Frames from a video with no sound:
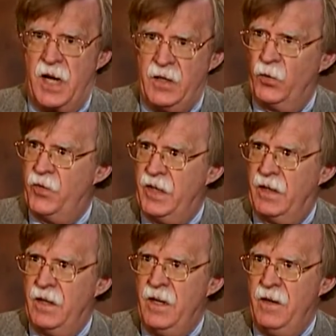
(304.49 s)
I don't
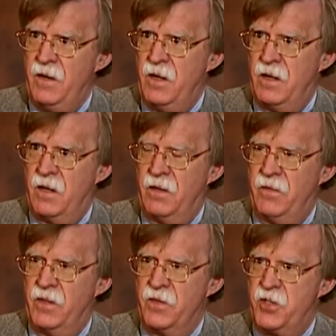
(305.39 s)
think
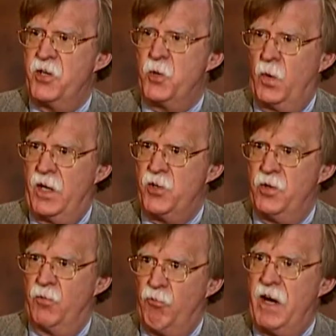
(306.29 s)
the
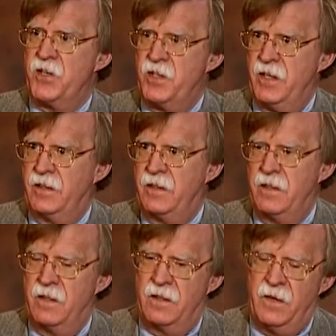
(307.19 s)
situation rests at
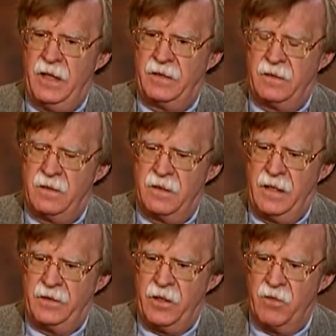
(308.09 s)

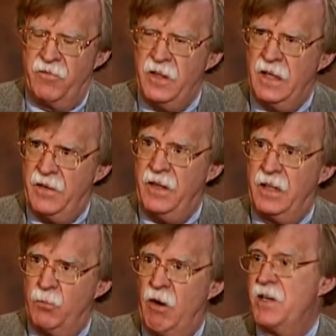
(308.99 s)
their feet. I
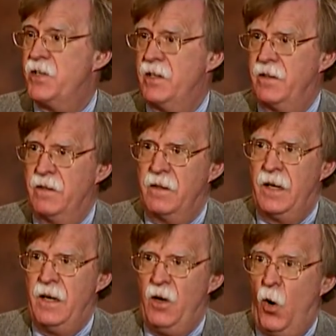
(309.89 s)
think it rests at the
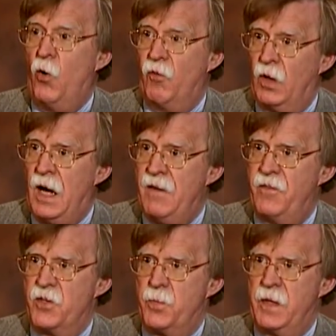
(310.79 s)
Oval
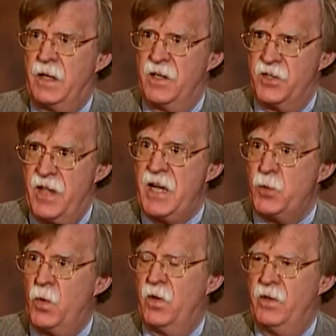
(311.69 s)
Office, because
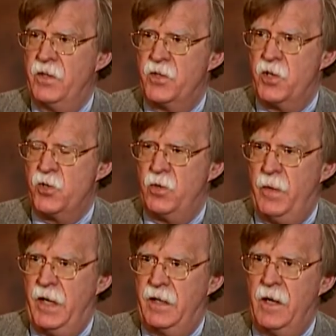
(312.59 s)
that's where the decision
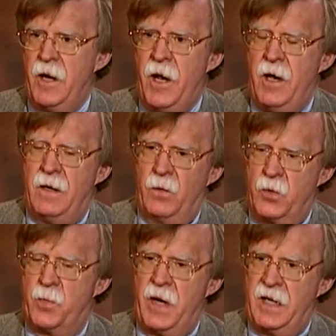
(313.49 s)
made
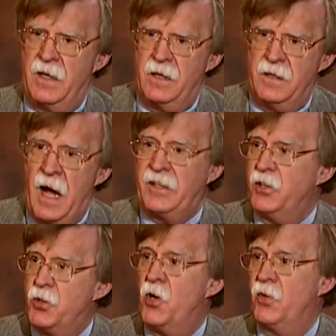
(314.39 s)
was made not
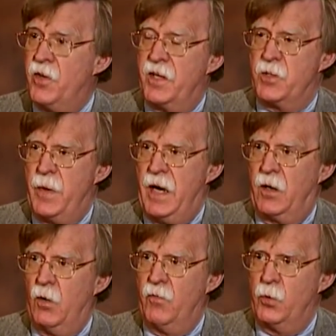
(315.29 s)
to turn things
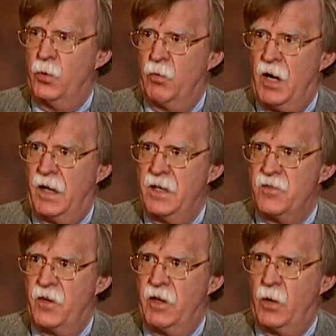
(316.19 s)
back over to
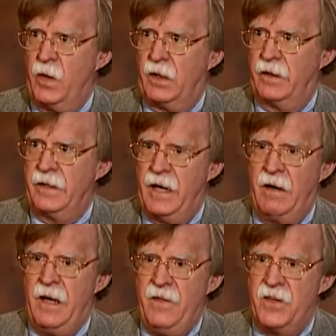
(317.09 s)
Iraqis very quickly. Now,
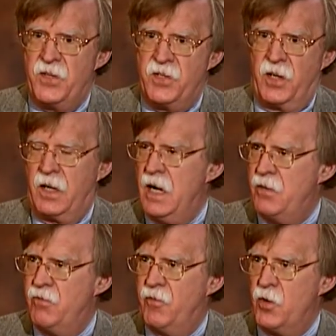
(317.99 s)
this is a
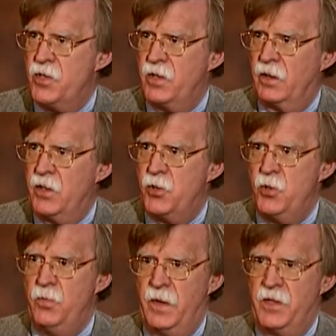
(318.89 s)
controversial
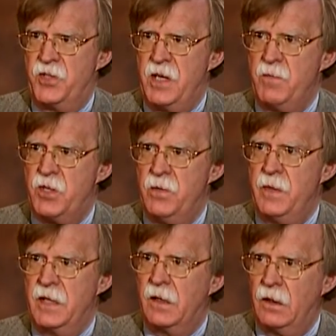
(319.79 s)
issue, but it seems to
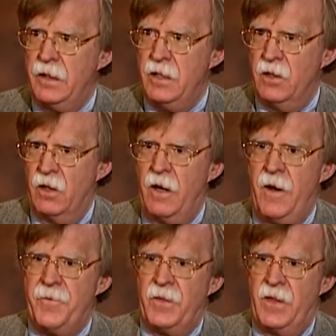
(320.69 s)
me clear
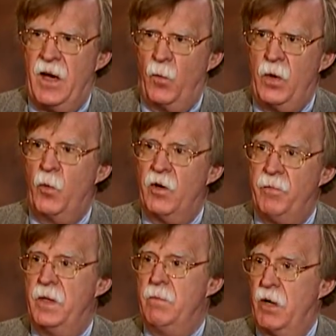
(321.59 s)
that we would
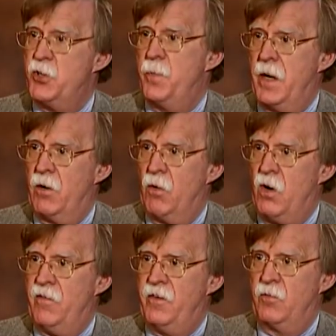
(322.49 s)
have been much better
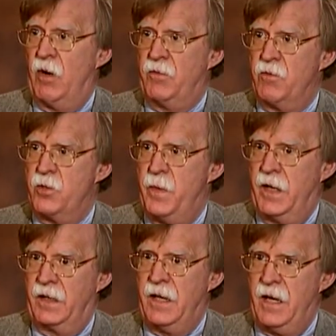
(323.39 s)
off in
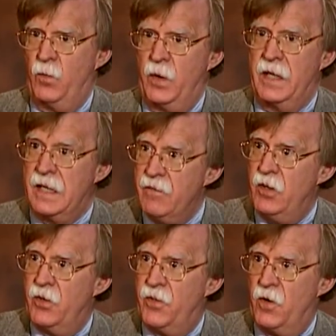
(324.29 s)
retrospect had we
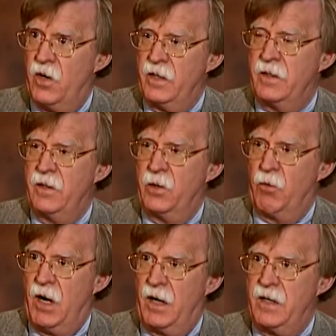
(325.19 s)
given authority to the
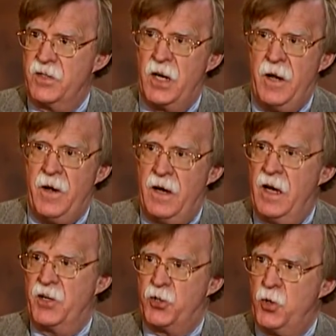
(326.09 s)
Iraqis
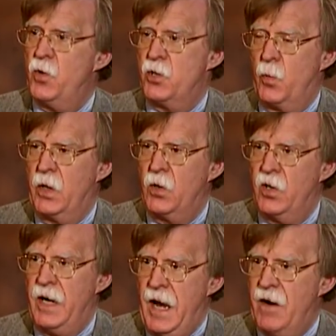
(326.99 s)
as soon as we
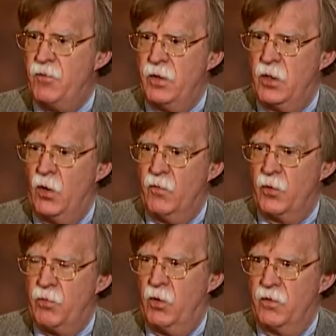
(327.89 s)
could after the
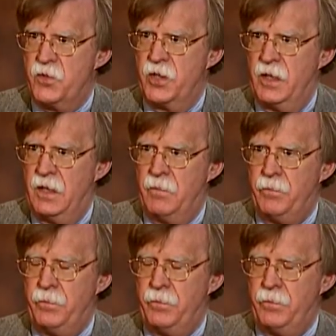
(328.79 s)
overthrow of Saddam.